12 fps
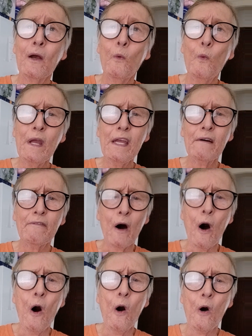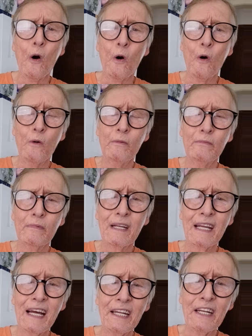we have all
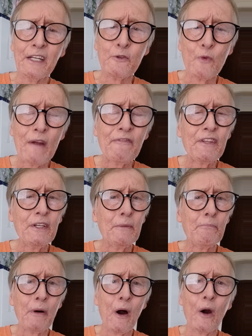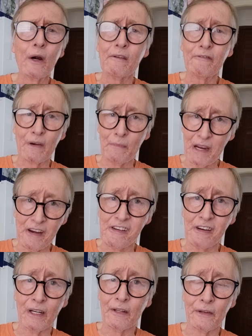kind of drifted apart from
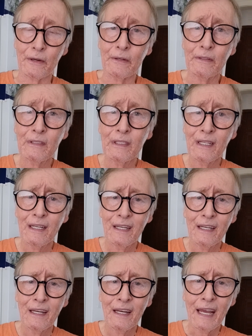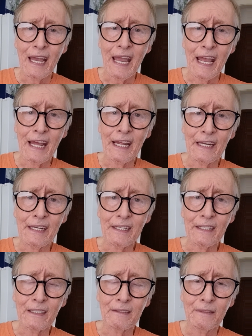each other.
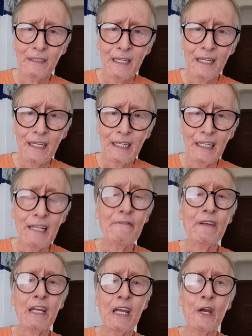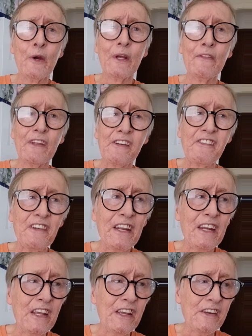And living here in the
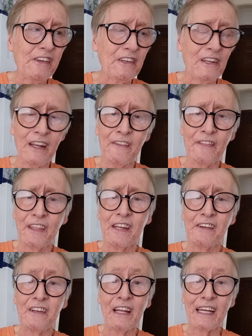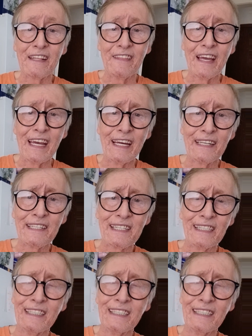cities and things like that,